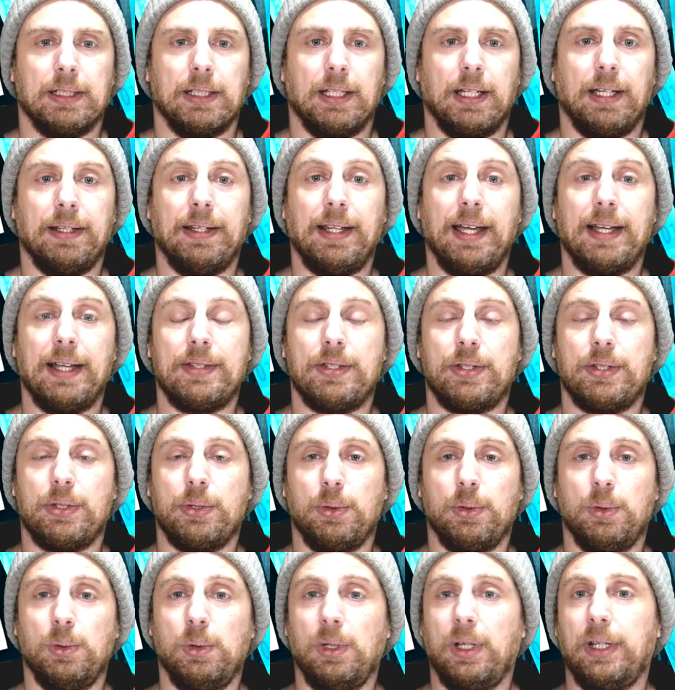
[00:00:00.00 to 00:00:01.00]
And that's
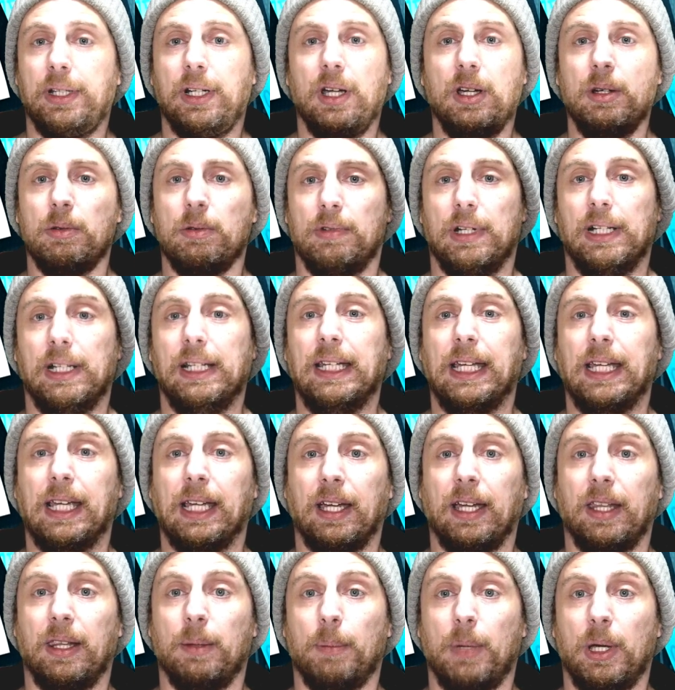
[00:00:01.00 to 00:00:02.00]
all I know really
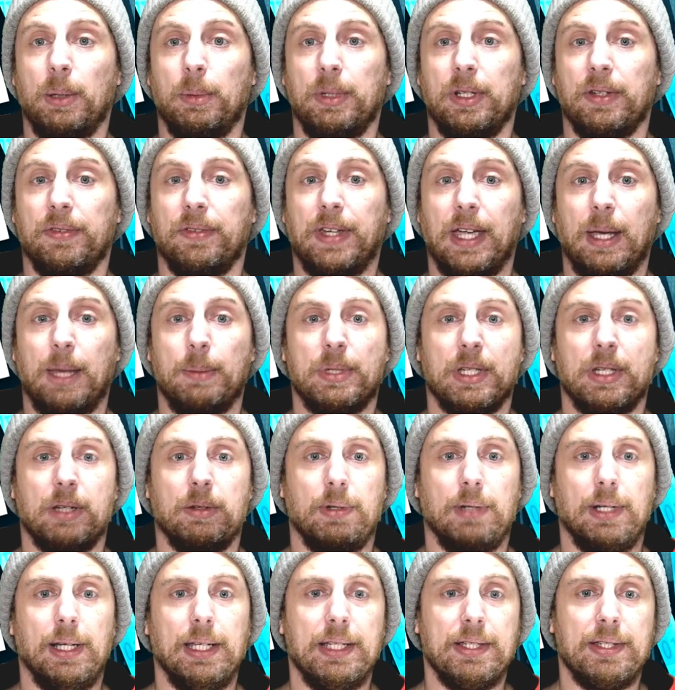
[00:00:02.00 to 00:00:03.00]
at the moment of games that are
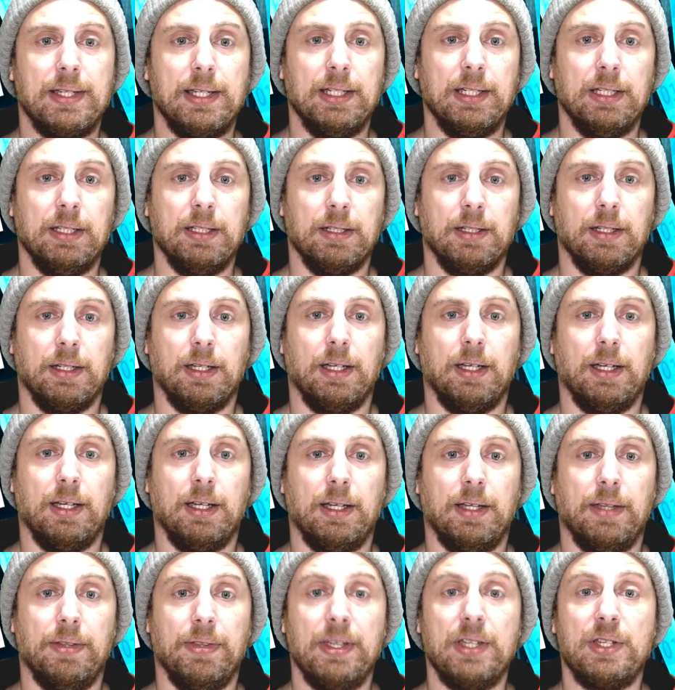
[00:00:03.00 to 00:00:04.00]
releasing.
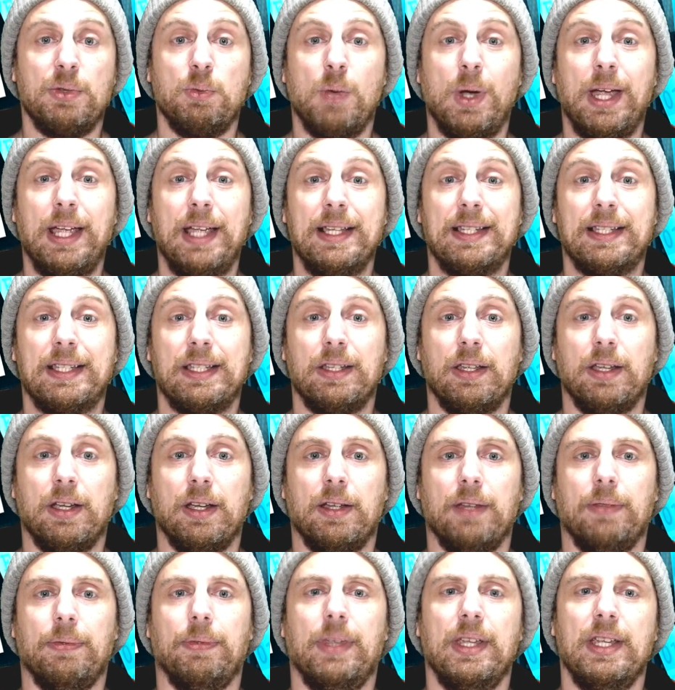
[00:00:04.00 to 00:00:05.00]
This
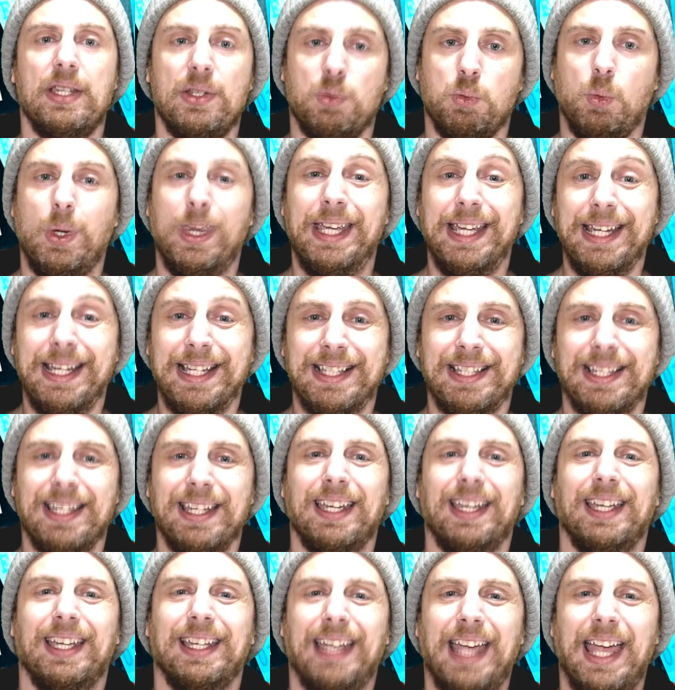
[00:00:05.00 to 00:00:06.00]
week's
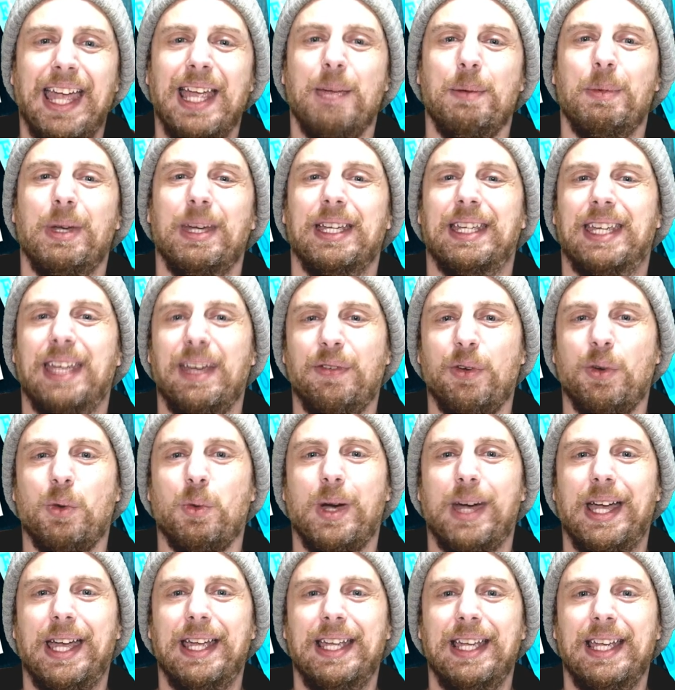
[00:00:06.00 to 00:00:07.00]
game
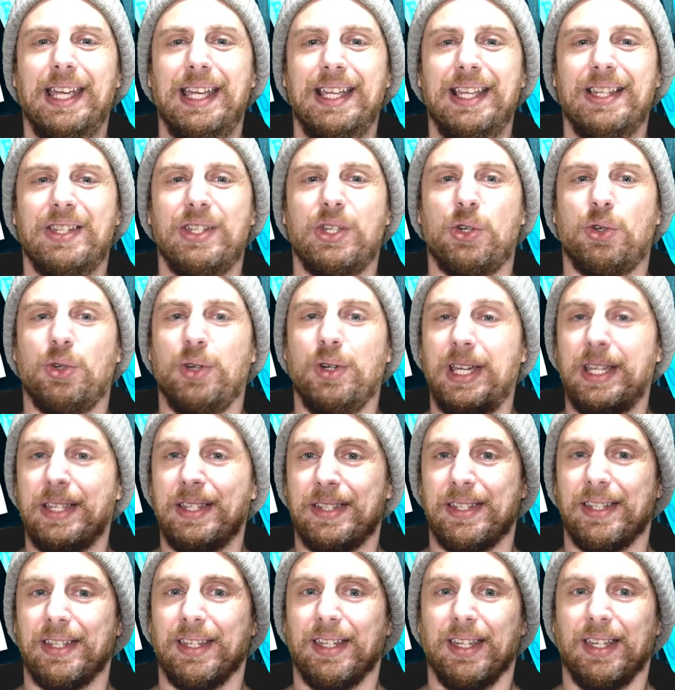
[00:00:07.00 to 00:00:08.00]
giveaway is
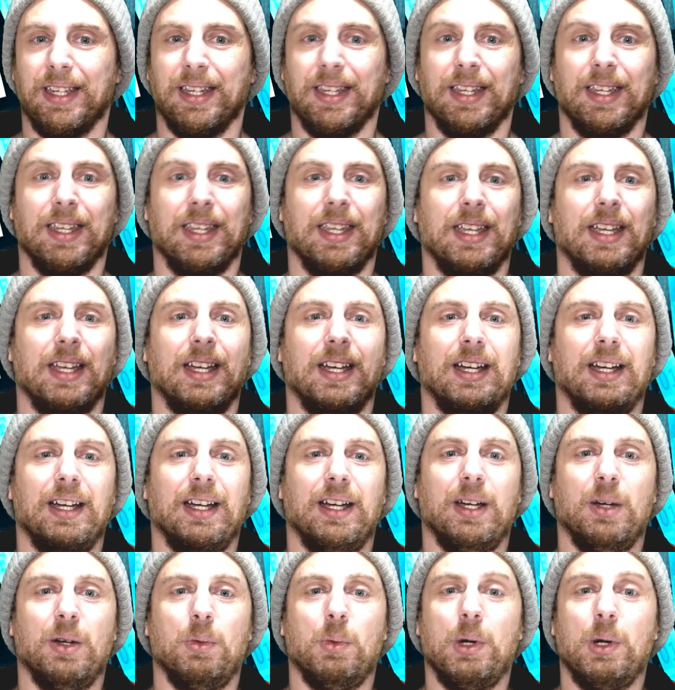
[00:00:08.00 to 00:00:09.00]
Chris.
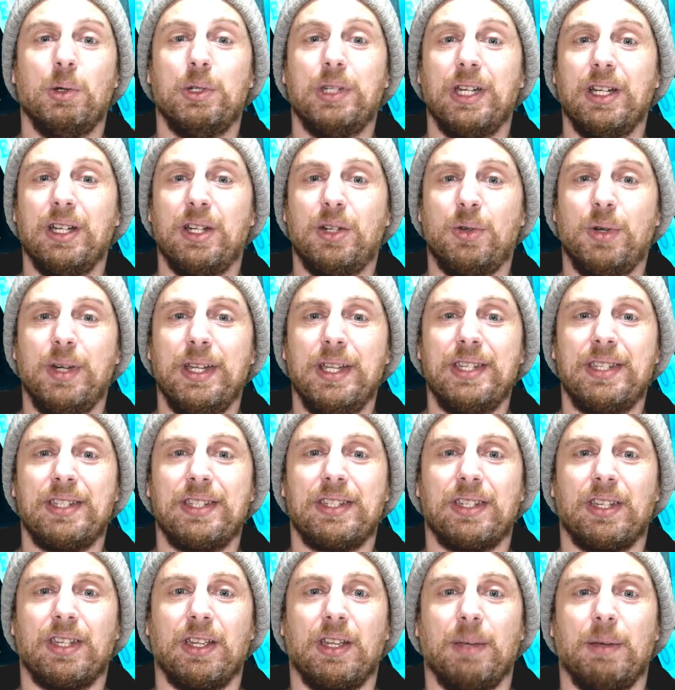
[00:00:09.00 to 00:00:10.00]
Well done,
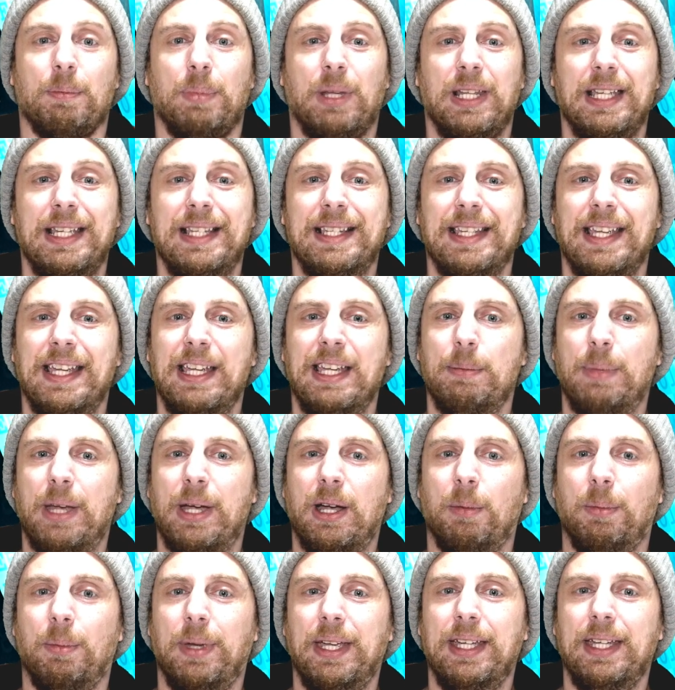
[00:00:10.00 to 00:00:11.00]
Chris. Please
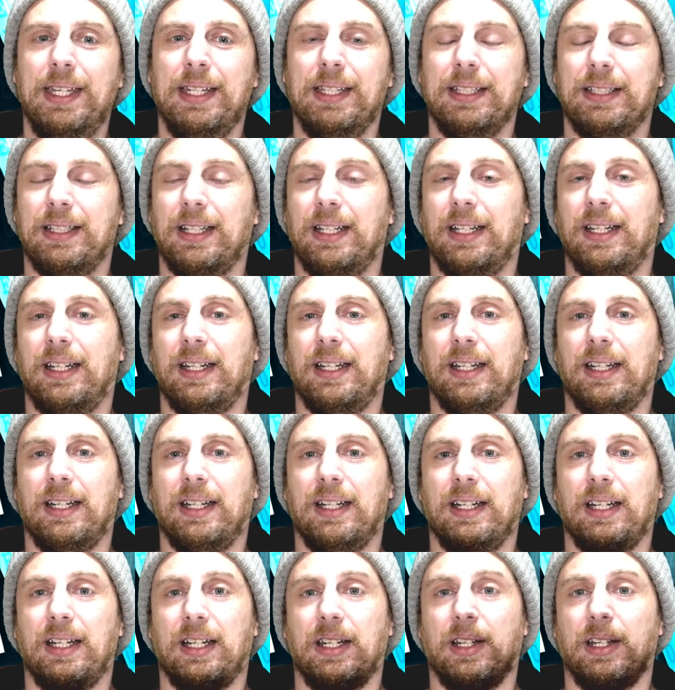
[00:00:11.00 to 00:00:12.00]
email me
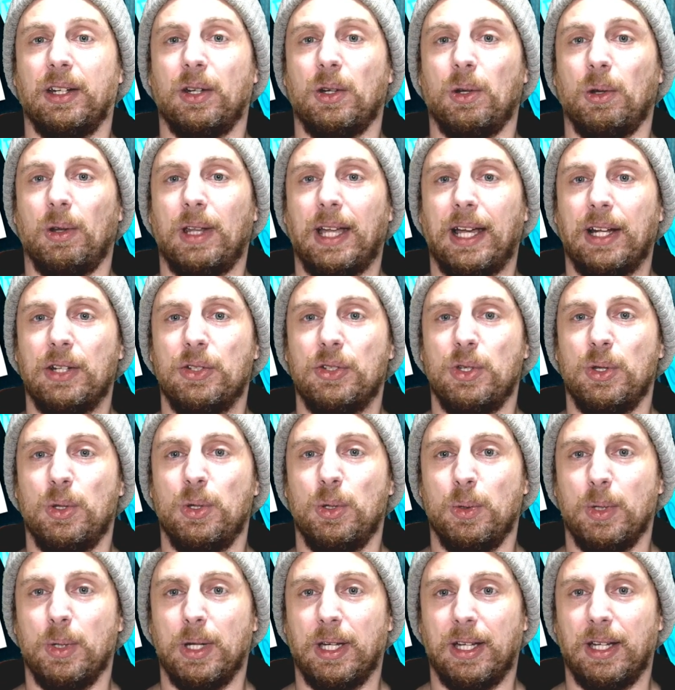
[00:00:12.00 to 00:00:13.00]
and then I'll
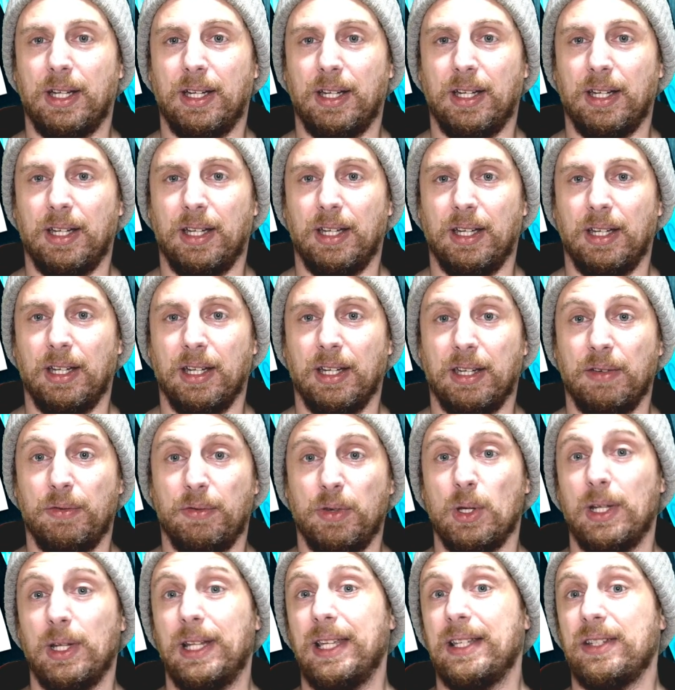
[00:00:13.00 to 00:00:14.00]
give
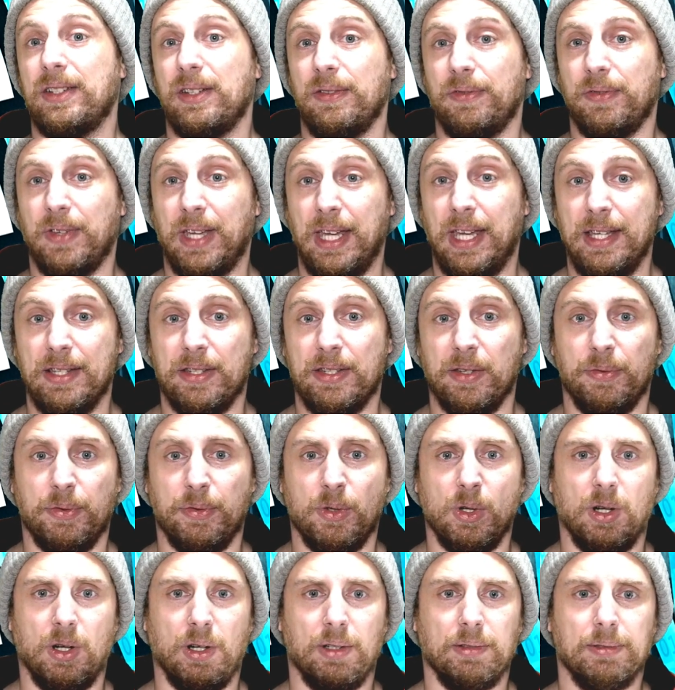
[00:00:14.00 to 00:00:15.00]
you a list of keys
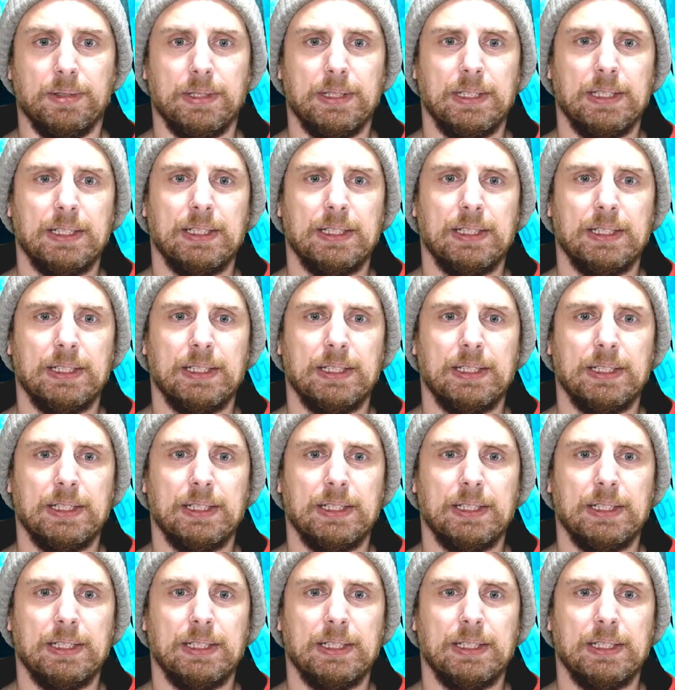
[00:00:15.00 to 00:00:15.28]
I've got.